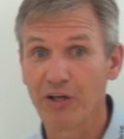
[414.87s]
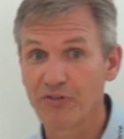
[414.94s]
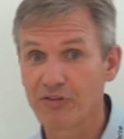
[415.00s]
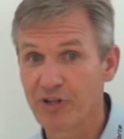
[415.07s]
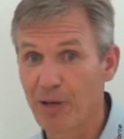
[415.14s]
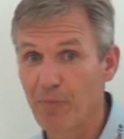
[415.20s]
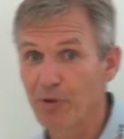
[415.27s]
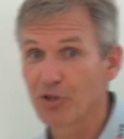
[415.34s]

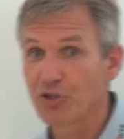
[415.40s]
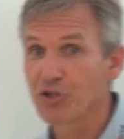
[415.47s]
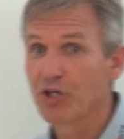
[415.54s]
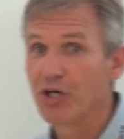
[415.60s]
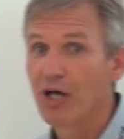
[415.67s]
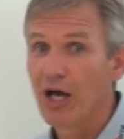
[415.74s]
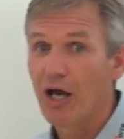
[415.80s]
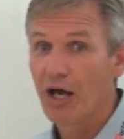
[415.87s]

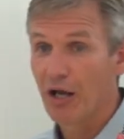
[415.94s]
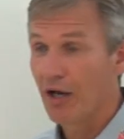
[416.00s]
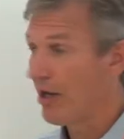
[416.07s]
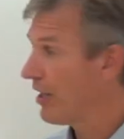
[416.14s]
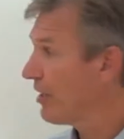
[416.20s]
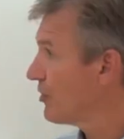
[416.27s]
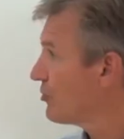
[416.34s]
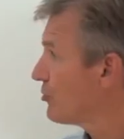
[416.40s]
establish a
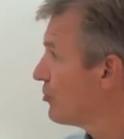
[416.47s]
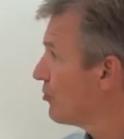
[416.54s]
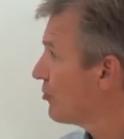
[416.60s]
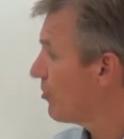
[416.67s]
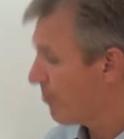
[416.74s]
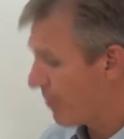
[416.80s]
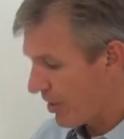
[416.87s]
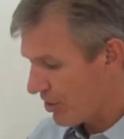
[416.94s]
link to
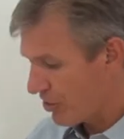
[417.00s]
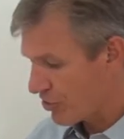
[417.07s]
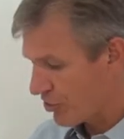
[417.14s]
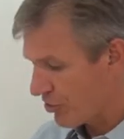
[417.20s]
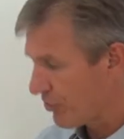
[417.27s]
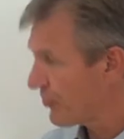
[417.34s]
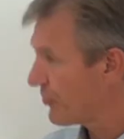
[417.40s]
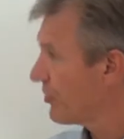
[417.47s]
the
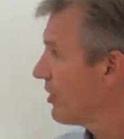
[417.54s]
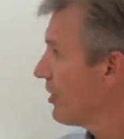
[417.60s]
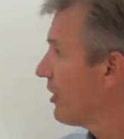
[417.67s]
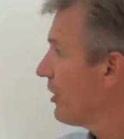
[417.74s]
managers